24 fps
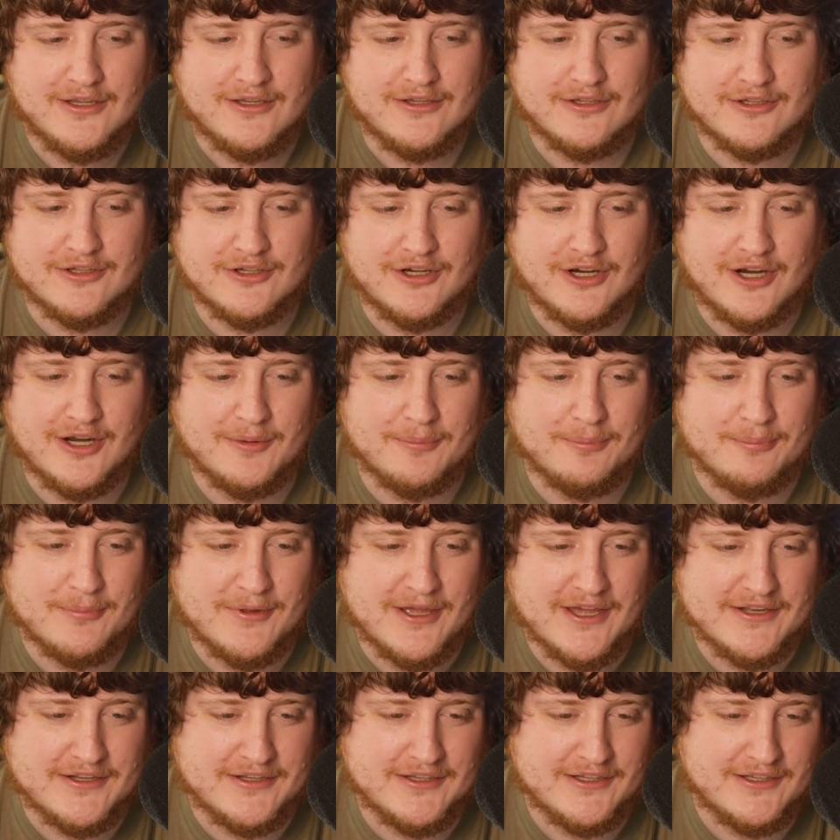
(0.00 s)
On
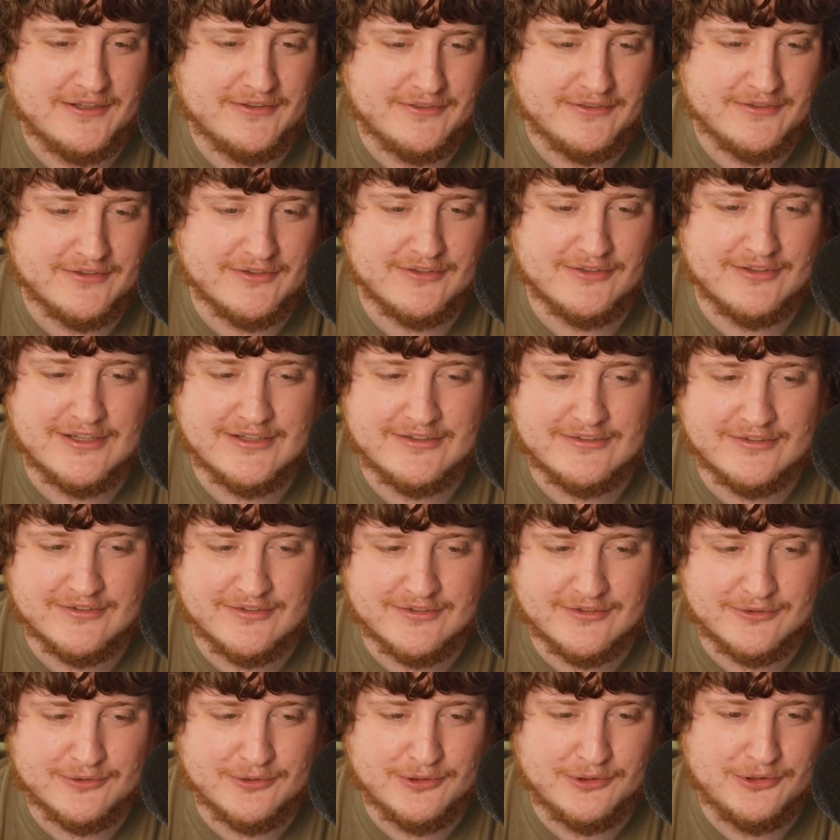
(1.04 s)
Meta, there's lots of
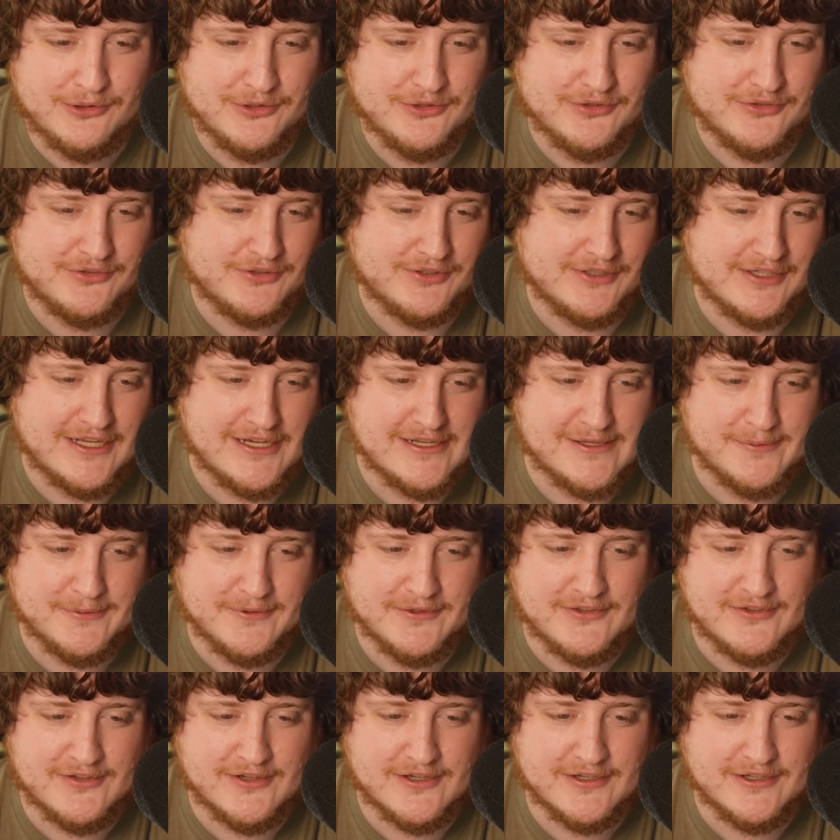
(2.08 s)
scrolls. You're not able
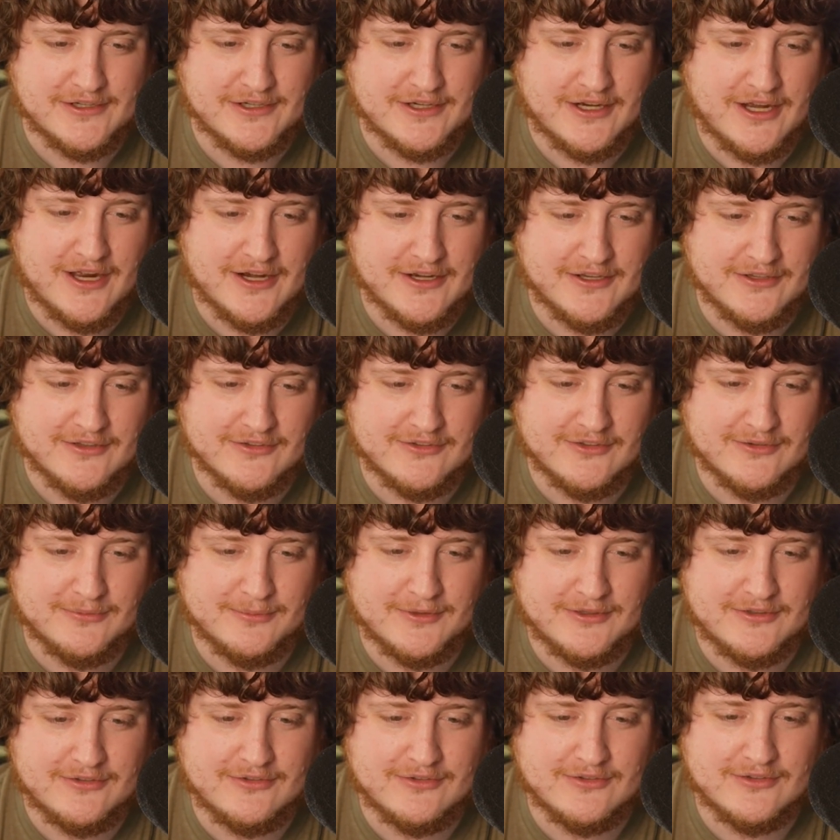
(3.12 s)
to target your audience as
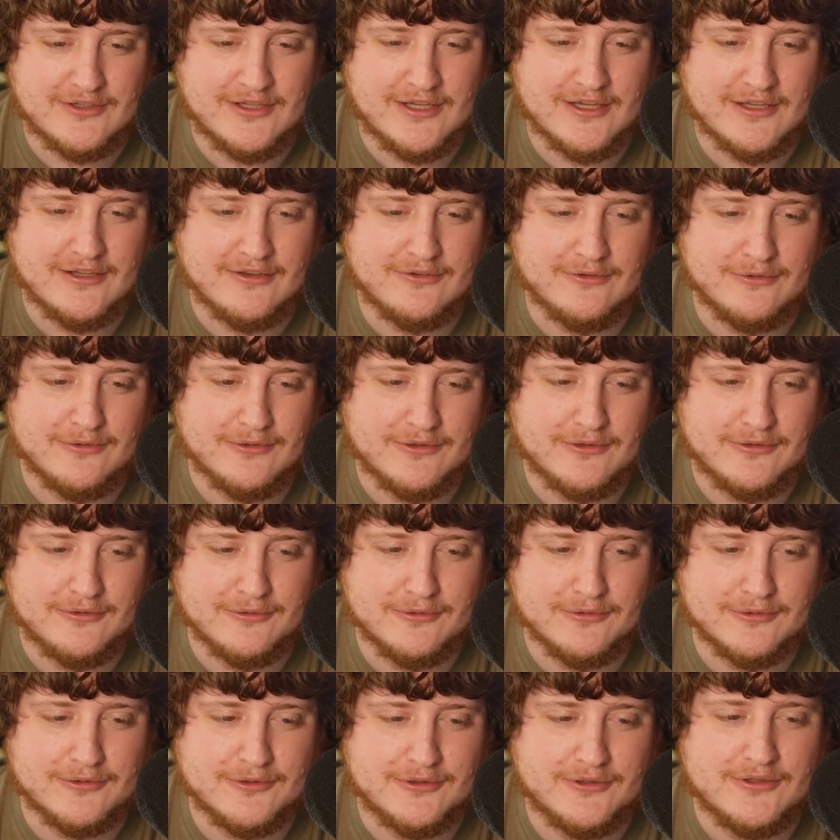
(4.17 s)
much as you can due to
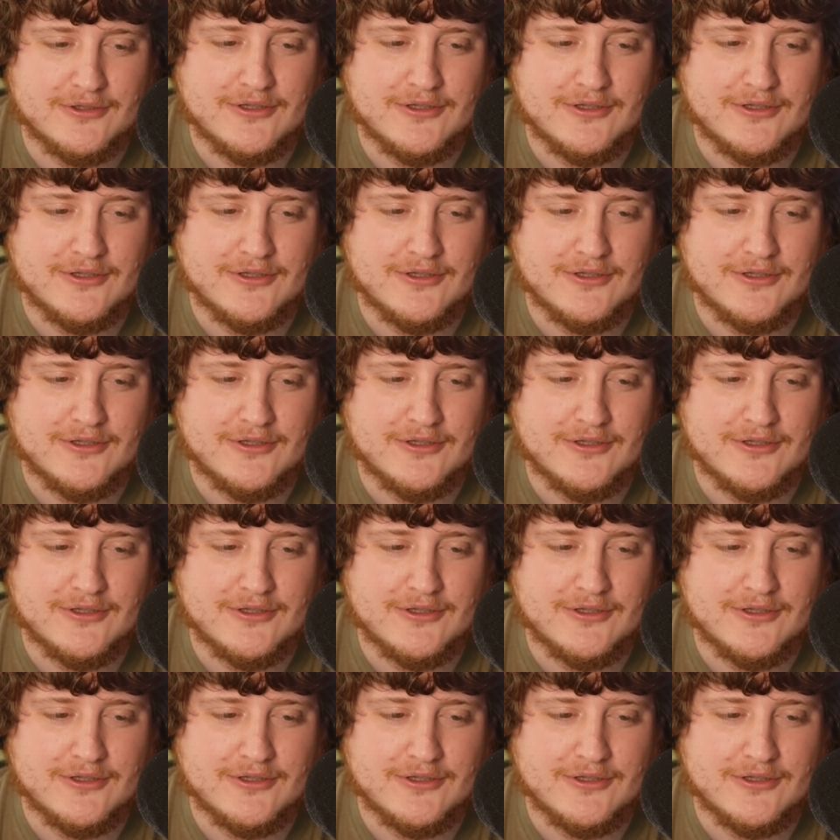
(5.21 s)
Google,